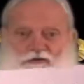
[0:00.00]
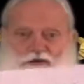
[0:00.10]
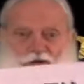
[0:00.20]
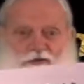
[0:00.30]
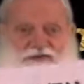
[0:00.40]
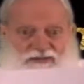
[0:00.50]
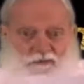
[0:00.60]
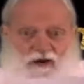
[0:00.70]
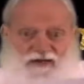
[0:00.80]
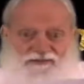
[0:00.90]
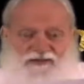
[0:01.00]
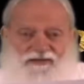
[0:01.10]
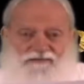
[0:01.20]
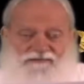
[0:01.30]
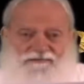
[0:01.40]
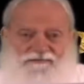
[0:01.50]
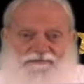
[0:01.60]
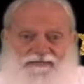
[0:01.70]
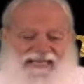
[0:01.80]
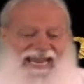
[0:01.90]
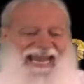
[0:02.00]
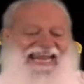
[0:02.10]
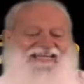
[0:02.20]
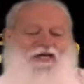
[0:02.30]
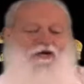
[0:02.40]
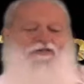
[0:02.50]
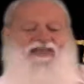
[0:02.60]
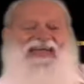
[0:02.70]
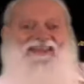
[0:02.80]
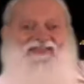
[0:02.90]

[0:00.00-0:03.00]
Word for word: knew who this was? He knew that